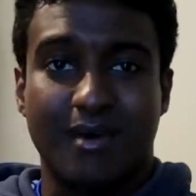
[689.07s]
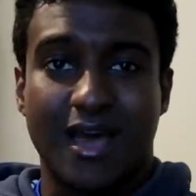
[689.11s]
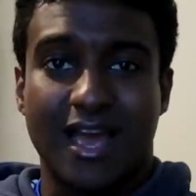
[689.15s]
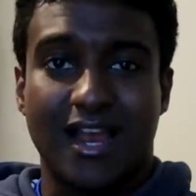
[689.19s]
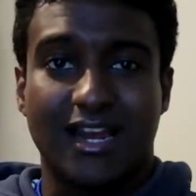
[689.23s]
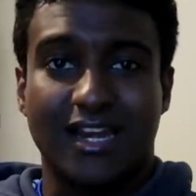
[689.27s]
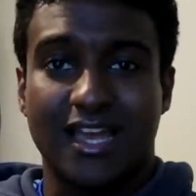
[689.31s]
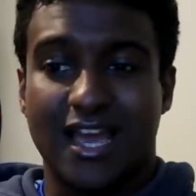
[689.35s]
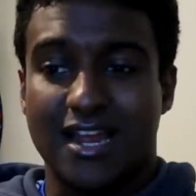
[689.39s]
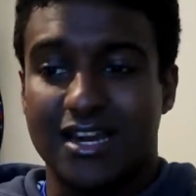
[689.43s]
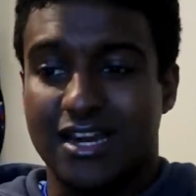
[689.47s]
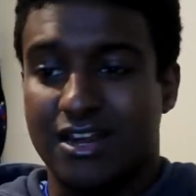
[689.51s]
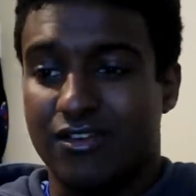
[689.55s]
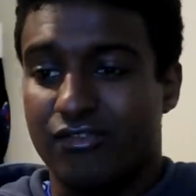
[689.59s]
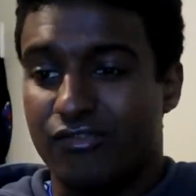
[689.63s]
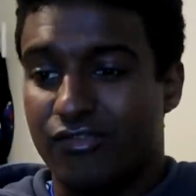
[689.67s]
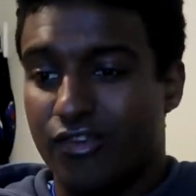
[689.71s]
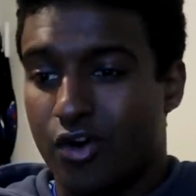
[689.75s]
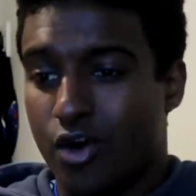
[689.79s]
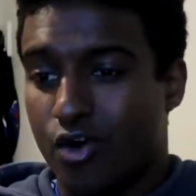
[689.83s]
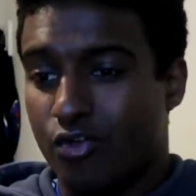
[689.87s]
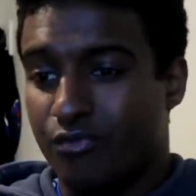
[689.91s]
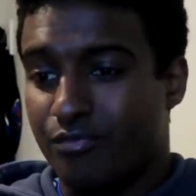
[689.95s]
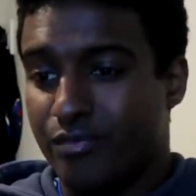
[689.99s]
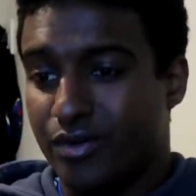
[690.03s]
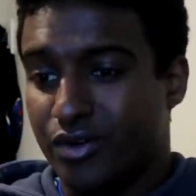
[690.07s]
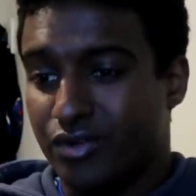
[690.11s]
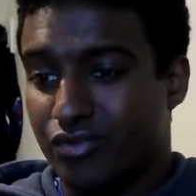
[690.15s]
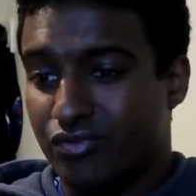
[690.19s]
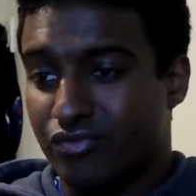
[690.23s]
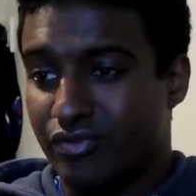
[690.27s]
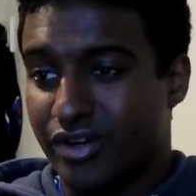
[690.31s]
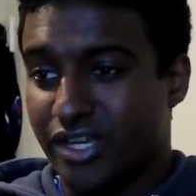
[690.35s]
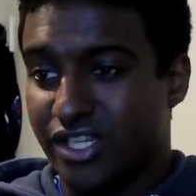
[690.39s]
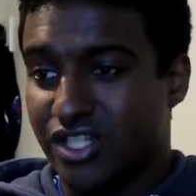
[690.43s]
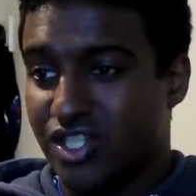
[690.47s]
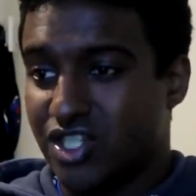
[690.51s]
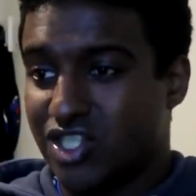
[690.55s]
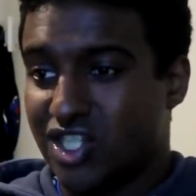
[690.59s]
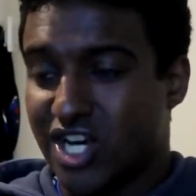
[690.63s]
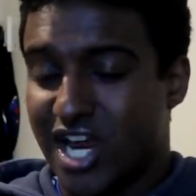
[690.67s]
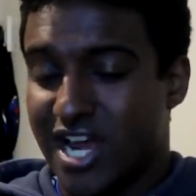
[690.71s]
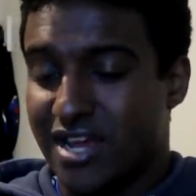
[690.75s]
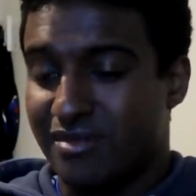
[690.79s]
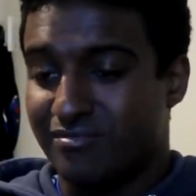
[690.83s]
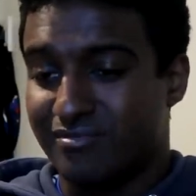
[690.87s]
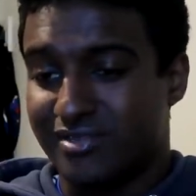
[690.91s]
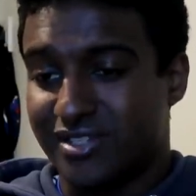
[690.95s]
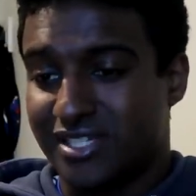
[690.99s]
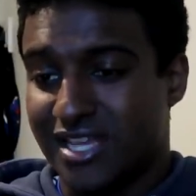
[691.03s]
Barely any involvement. Reece
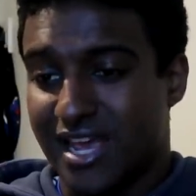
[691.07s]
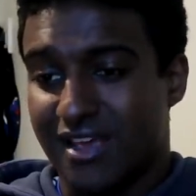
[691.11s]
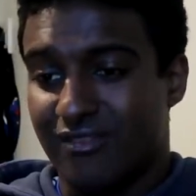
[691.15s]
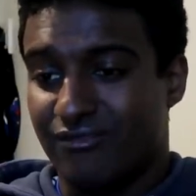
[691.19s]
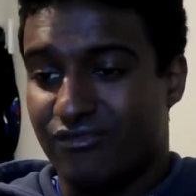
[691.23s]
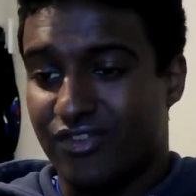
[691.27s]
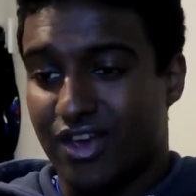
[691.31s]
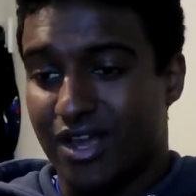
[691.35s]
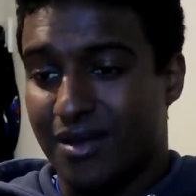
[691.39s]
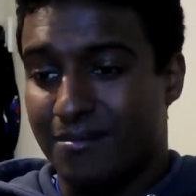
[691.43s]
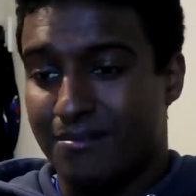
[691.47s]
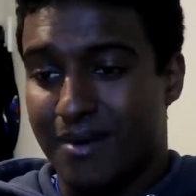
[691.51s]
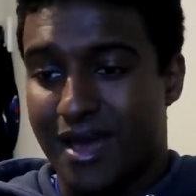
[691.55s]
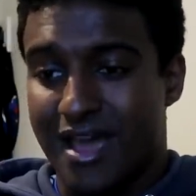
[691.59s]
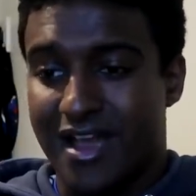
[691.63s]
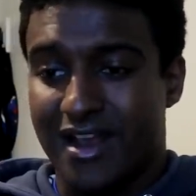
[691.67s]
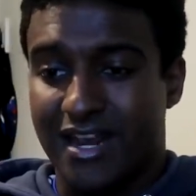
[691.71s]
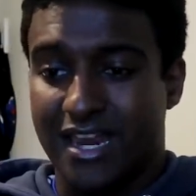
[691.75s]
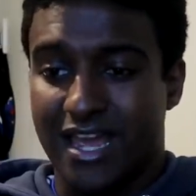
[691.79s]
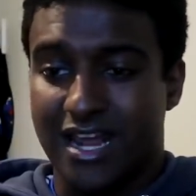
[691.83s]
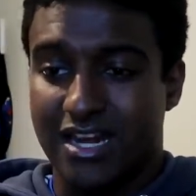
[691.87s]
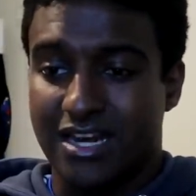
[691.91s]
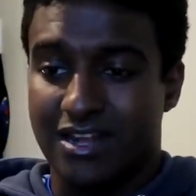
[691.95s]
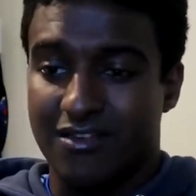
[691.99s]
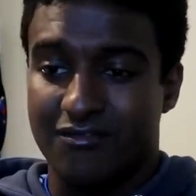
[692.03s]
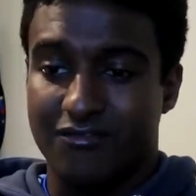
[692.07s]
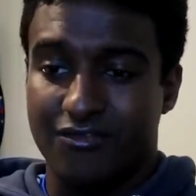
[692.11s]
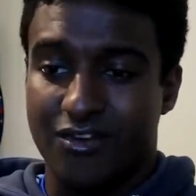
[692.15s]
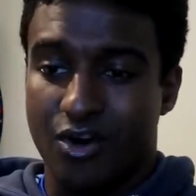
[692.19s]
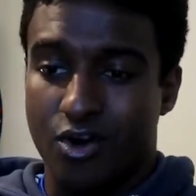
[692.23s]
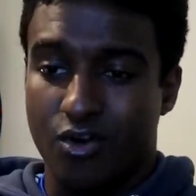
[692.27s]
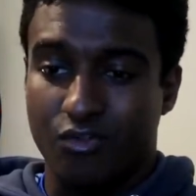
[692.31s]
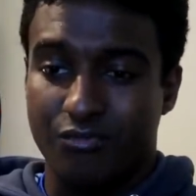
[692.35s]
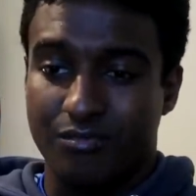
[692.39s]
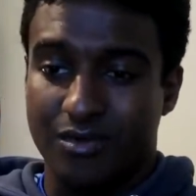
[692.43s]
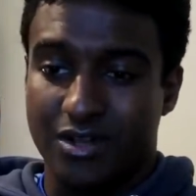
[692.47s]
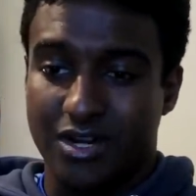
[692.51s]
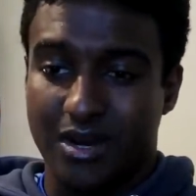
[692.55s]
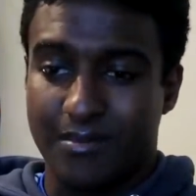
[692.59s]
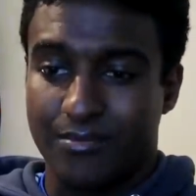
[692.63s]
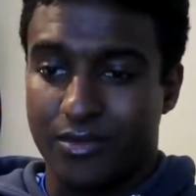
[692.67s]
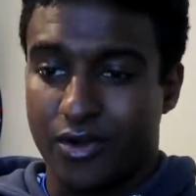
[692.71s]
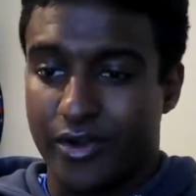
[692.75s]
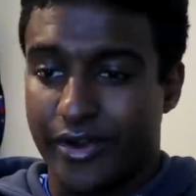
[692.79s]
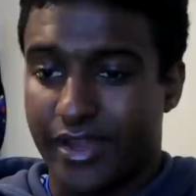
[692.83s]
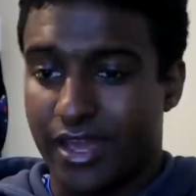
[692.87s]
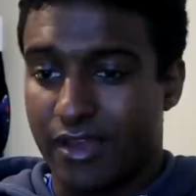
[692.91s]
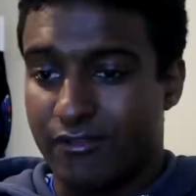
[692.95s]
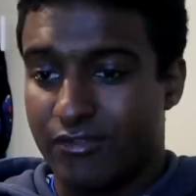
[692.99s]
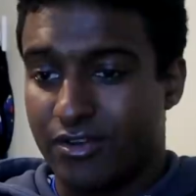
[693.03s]
James, same thing. Barely any involvement. I'm
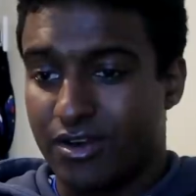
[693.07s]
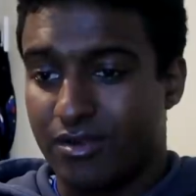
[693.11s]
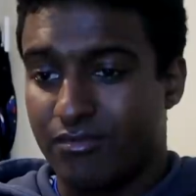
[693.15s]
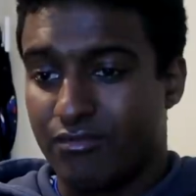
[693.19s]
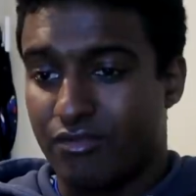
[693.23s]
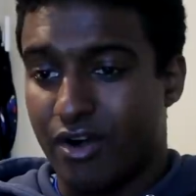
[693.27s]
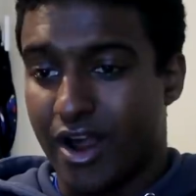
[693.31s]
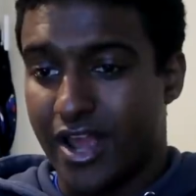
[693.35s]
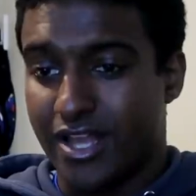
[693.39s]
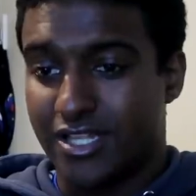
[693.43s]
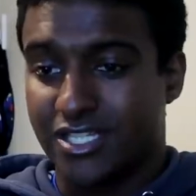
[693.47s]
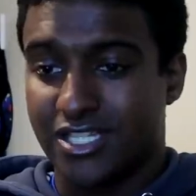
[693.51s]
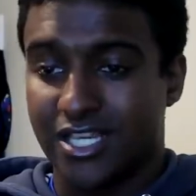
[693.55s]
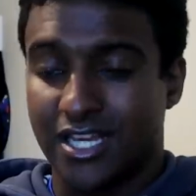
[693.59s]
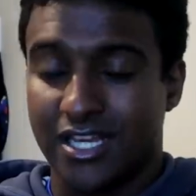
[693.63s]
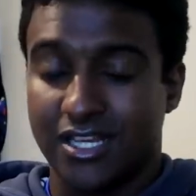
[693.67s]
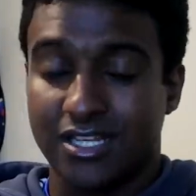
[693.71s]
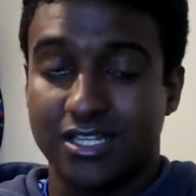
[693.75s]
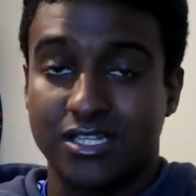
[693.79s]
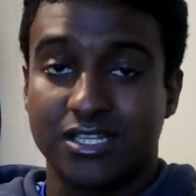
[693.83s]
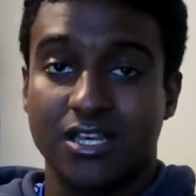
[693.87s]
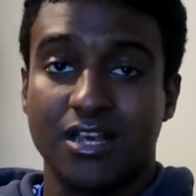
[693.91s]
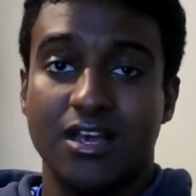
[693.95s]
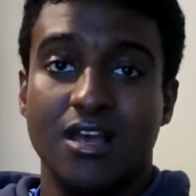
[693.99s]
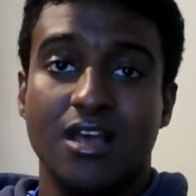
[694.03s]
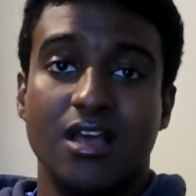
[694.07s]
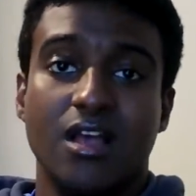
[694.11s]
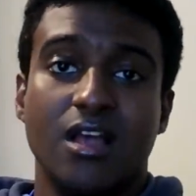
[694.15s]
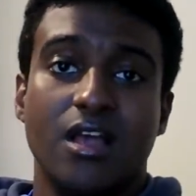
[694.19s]
not giving him ratings.